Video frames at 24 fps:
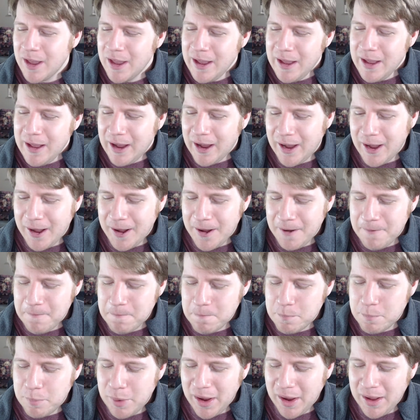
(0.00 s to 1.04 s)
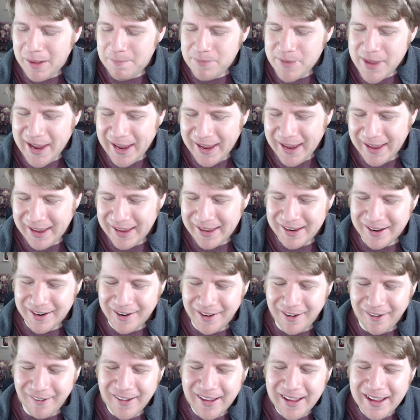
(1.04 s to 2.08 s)
But
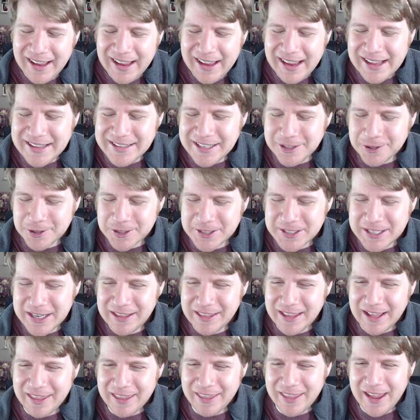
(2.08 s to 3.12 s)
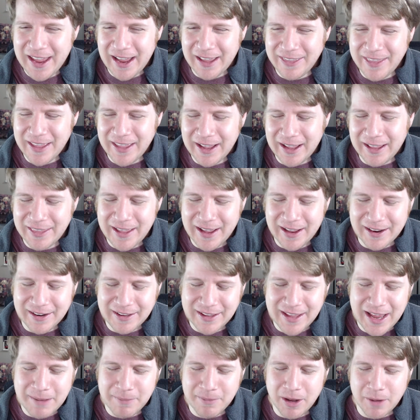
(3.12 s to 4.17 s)
it's interesting that they had that
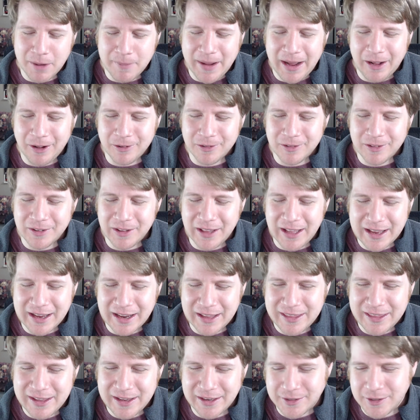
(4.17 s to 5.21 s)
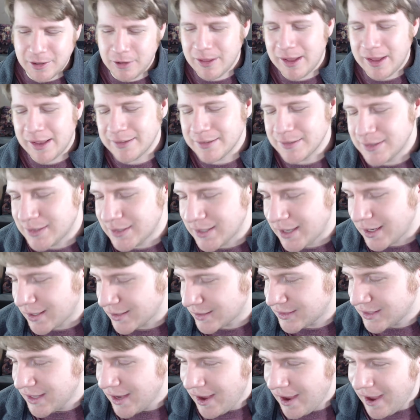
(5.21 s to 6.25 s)
game come out like I think in
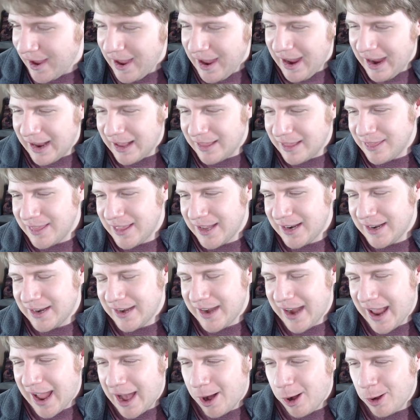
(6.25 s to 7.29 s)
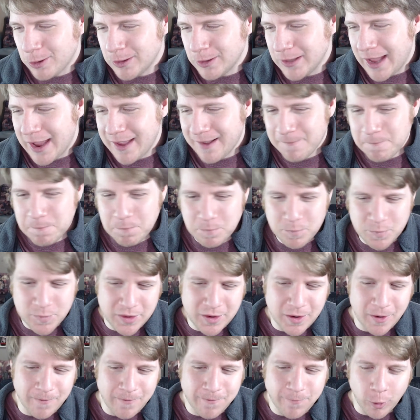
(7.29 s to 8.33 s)
2006, and then now
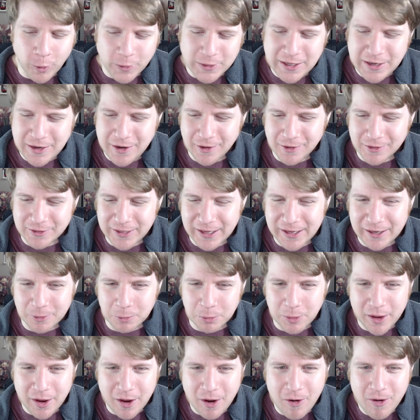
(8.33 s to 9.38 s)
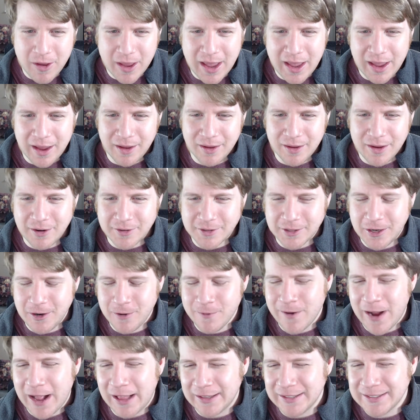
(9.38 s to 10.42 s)
14 years later, we're like, okay, here's a new
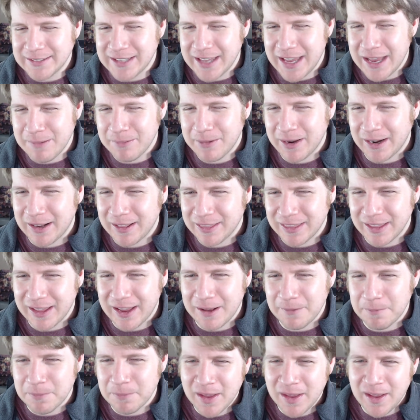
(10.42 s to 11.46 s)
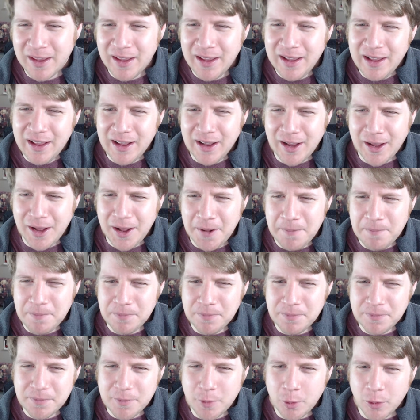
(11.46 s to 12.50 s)
Valis game kind of thing,
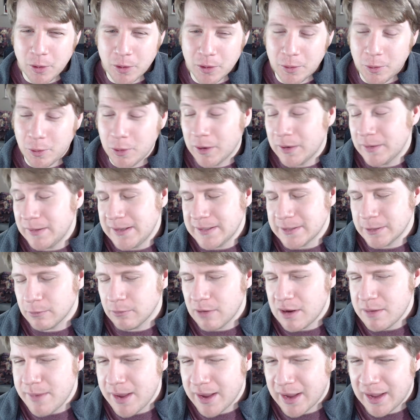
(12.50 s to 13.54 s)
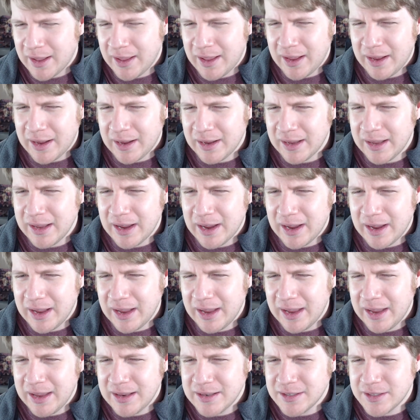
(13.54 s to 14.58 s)
or at least a remake.
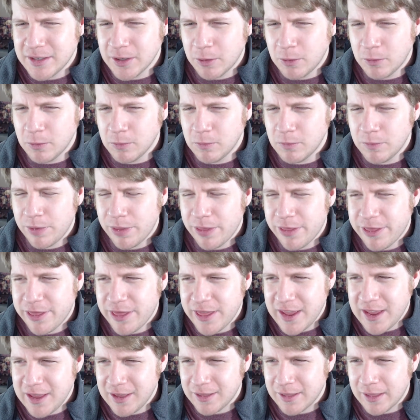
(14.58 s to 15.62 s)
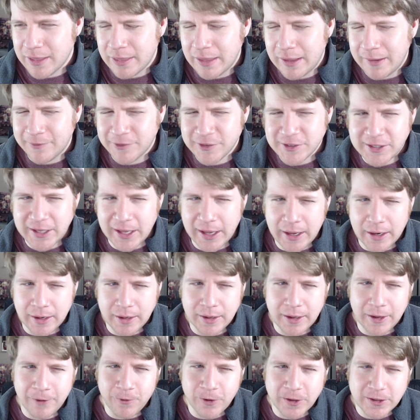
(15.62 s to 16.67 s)
I don't think that they've said
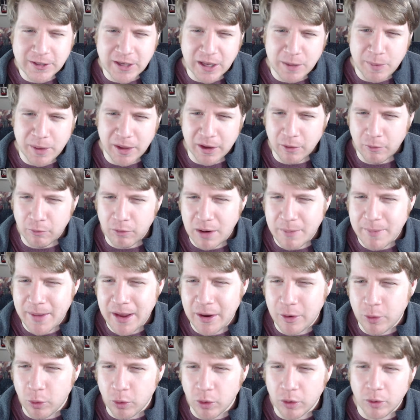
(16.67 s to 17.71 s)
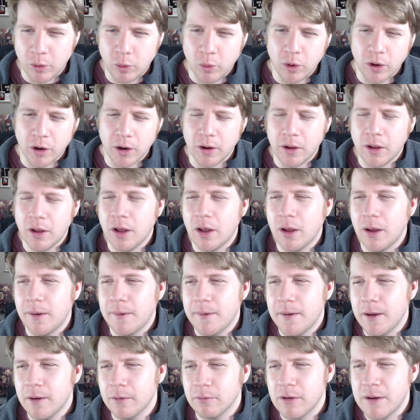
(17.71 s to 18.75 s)
if it's going to be like a remake or
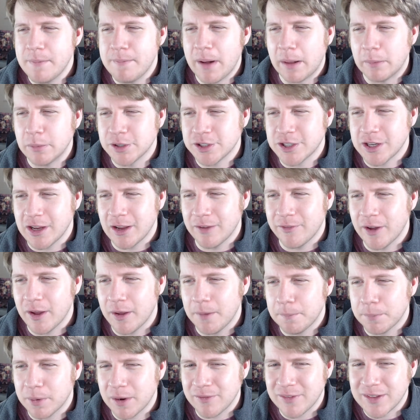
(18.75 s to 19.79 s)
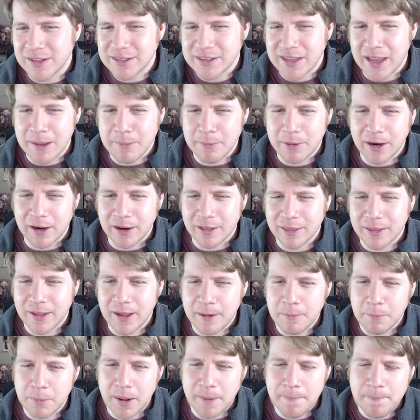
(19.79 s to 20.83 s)
a republishing of a previous game kind of thing,
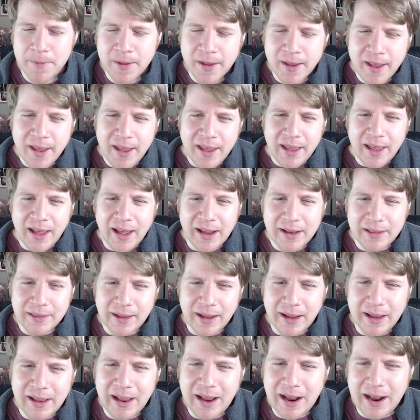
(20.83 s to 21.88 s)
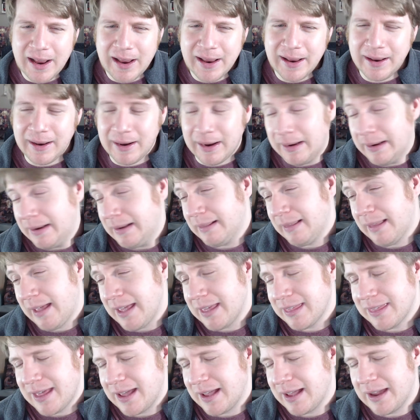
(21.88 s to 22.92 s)
but I like
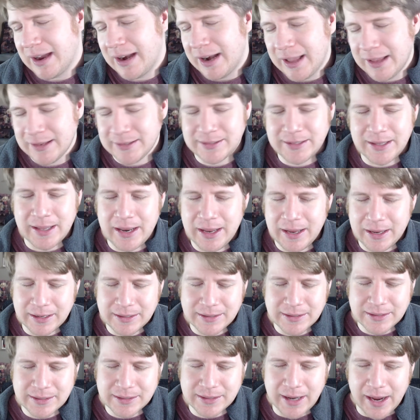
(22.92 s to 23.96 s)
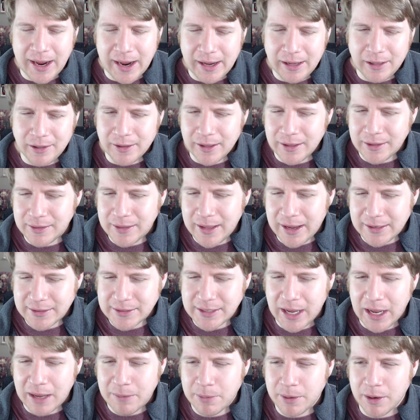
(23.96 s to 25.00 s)
that kind of aesthetic and style and that
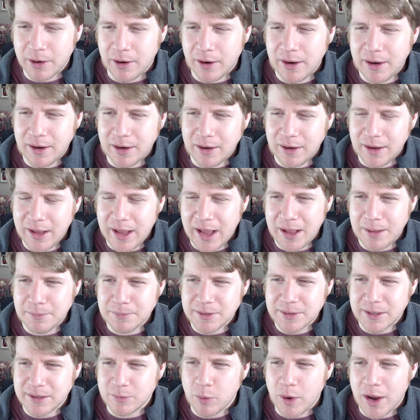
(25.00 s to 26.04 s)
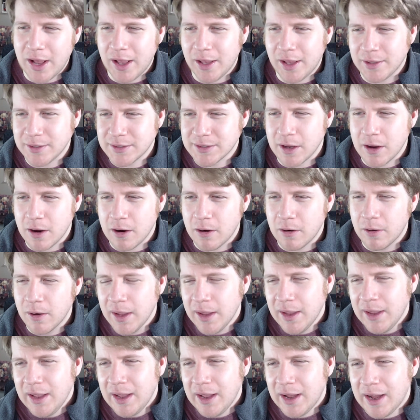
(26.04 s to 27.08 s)
time period in games as well. So
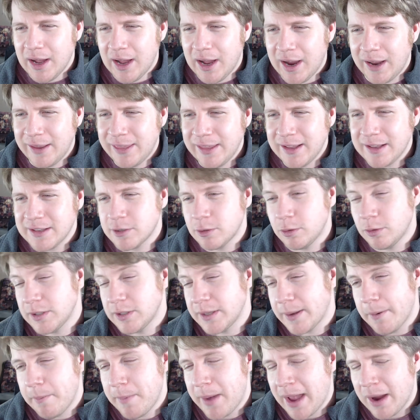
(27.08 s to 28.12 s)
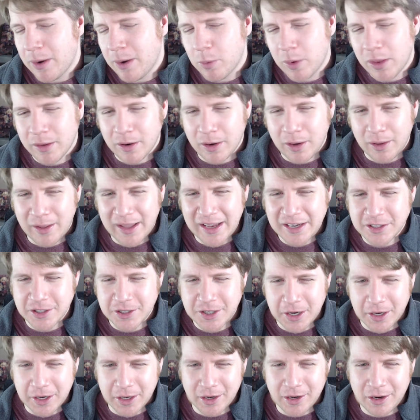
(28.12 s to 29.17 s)
I think it's cool it's coming back. Whether I'll actually
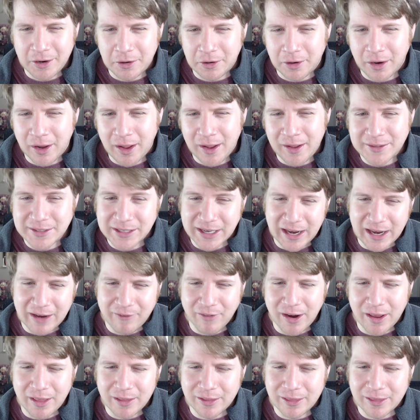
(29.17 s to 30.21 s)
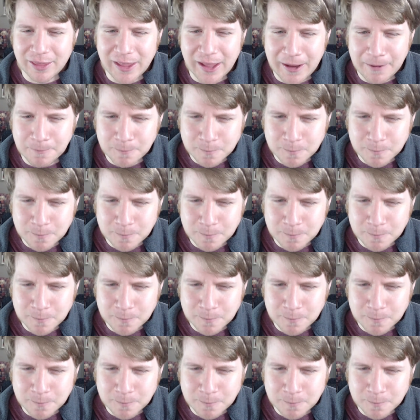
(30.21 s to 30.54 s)
check it out or not is kind of another thing.